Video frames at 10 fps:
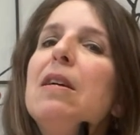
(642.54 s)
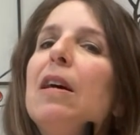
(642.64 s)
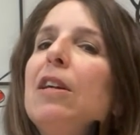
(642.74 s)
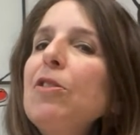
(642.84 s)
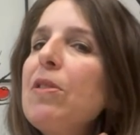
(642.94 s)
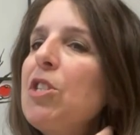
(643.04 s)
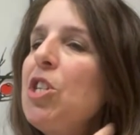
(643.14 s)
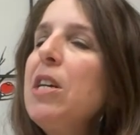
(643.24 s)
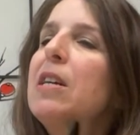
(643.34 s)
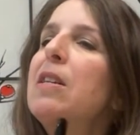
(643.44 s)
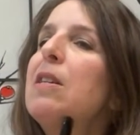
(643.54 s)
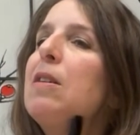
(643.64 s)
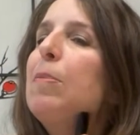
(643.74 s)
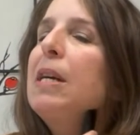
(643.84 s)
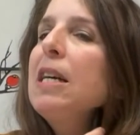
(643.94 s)
under the
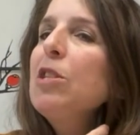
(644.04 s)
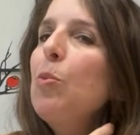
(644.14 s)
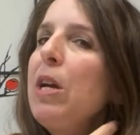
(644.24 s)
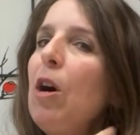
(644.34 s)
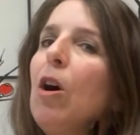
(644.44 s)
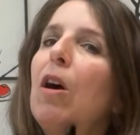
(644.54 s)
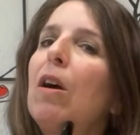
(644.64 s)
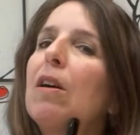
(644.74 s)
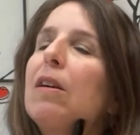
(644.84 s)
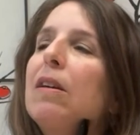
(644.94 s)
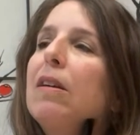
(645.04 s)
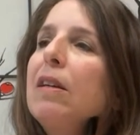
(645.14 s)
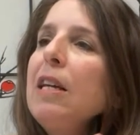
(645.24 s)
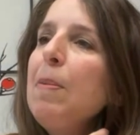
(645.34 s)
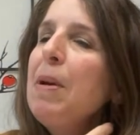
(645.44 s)
chin, because we are
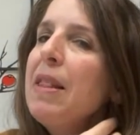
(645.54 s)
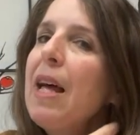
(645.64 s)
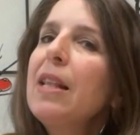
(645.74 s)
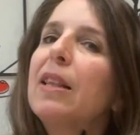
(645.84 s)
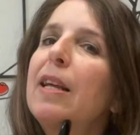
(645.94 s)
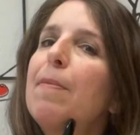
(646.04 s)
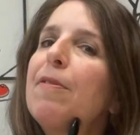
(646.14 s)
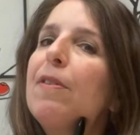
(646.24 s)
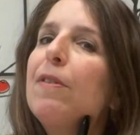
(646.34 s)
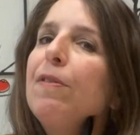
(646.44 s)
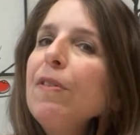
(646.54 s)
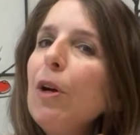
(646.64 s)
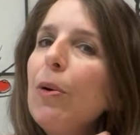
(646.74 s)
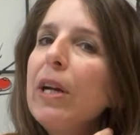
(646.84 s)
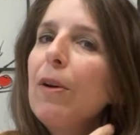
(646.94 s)
keeping that lymph
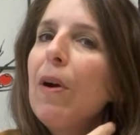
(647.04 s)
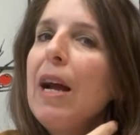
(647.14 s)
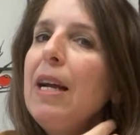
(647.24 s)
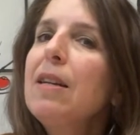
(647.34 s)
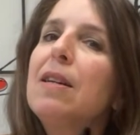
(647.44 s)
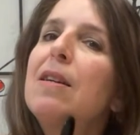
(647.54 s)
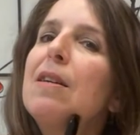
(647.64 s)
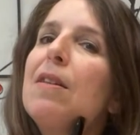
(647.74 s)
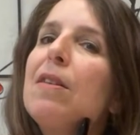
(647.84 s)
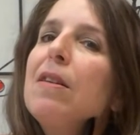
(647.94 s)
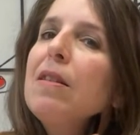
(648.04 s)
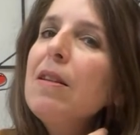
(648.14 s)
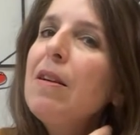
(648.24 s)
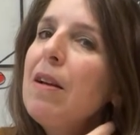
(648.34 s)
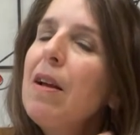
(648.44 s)
flowing, right?
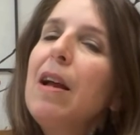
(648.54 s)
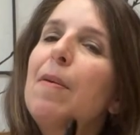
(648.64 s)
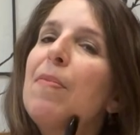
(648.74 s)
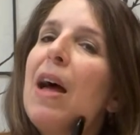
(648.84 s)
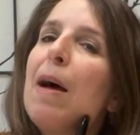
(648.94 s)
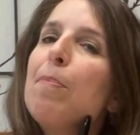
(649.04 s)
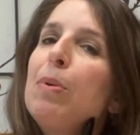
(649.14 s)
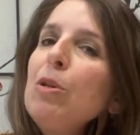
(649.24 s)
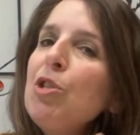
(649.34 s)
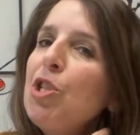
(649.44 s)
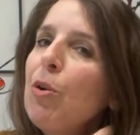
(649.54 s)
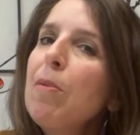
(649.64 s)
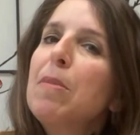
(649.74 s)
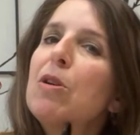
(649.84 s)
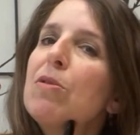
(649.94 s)
That boosts your
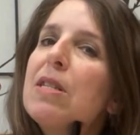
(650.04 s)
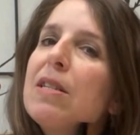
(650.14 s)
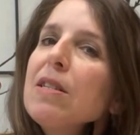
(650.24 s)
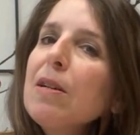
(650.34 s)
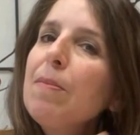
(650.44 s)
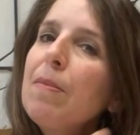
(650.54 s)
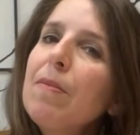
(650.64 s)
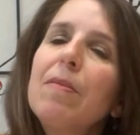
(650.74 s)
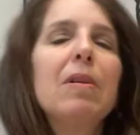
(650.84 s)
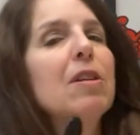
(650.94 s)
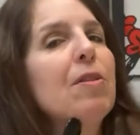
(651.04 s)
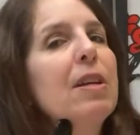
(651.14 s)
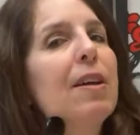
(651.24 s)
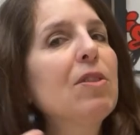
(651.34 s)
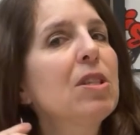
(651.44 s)
immune system. Do
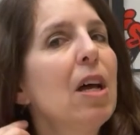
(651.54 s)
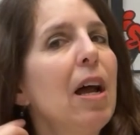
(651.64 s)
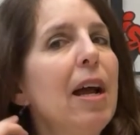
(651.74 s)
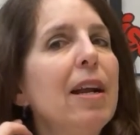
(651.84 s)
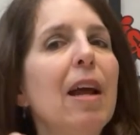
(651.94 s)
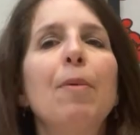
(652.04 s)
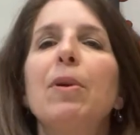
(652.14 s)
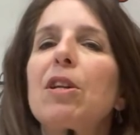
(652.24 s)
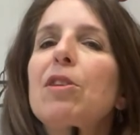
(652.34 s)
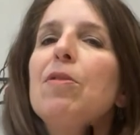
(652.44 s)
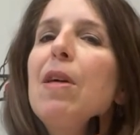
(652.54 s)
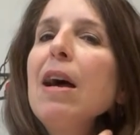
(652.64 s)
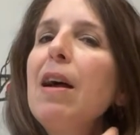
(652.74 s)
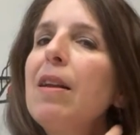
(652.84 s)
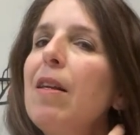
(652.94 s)
the other side, and when you do
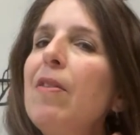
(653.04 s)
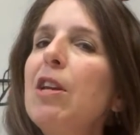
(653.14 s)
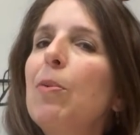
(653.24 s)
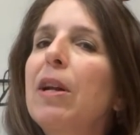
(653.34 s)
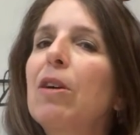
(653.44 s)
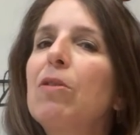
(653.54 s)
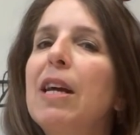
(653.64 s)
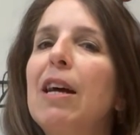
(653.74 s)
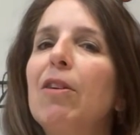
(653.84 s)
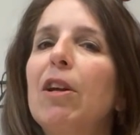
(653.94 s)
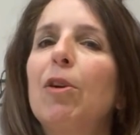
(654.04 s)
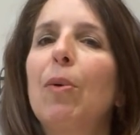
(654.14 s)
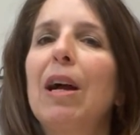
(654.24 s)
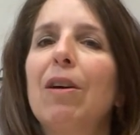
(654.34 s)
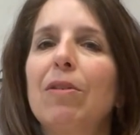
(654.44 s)
that, then you want to go down and
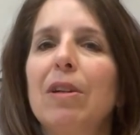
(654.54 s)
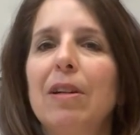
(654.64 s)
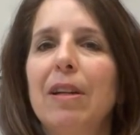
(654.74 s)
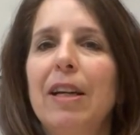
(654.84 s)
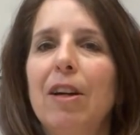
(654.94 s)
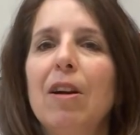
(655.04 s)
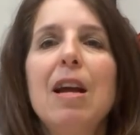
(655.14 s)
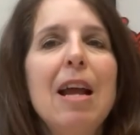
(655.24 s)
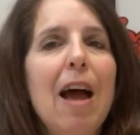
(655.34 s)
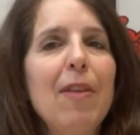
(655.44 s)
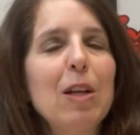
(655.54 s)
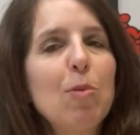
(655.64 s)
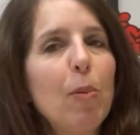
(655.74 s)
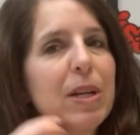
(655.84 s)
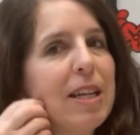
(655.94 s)
around here. And that's
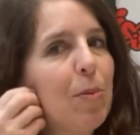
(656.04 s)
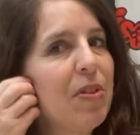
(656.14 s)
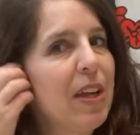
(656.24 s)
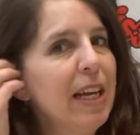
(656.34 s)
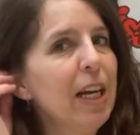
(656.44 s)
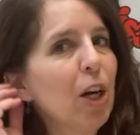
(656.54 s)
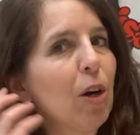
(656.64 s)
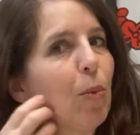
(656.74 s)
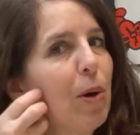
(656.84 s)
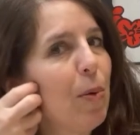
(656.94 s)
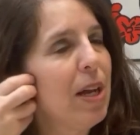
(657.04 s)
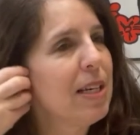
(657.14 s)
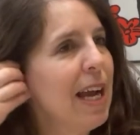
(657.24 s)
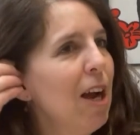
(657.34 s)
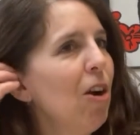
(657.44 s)
what we did with the ear. We went
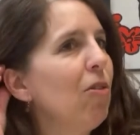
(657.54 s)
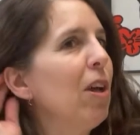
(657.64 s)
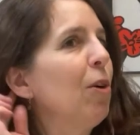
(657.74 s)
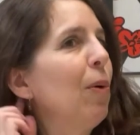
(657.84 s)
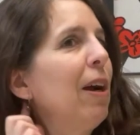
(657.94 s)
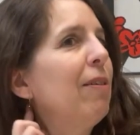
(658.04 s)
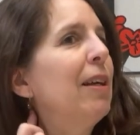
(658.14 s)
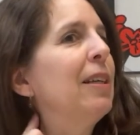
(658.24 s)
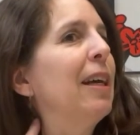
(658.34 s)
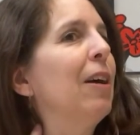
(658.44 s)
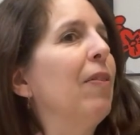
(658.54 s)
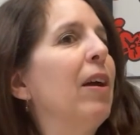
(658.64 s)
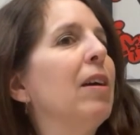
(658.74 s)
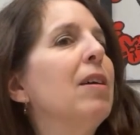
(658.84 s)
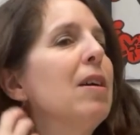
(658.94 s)
down and around and down
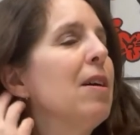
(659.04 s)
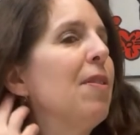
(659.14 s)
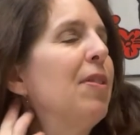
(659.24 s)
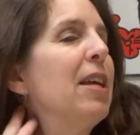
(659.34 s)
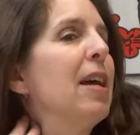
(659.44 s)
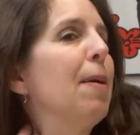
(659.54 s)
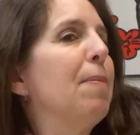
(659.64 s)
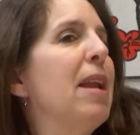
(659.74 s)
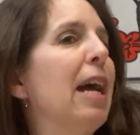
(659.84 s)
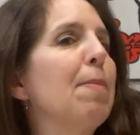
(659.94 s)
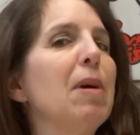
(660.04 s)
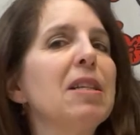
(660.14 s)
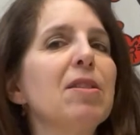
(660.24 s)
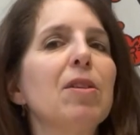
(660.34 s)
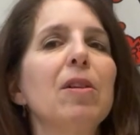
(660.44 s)
the neck
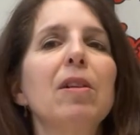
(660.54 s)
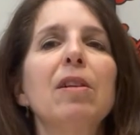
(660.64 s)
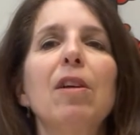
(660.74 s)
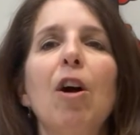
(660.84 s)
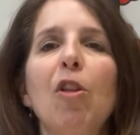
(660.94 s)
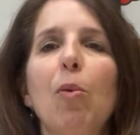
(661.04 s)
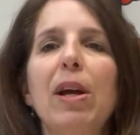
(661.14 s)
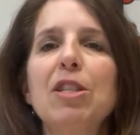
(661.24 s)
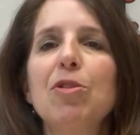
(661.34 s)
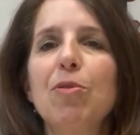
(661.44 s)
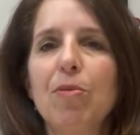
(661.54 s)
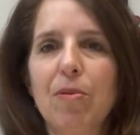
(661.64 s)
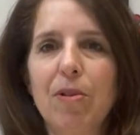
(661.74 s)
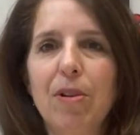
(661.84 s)
muscle all the way to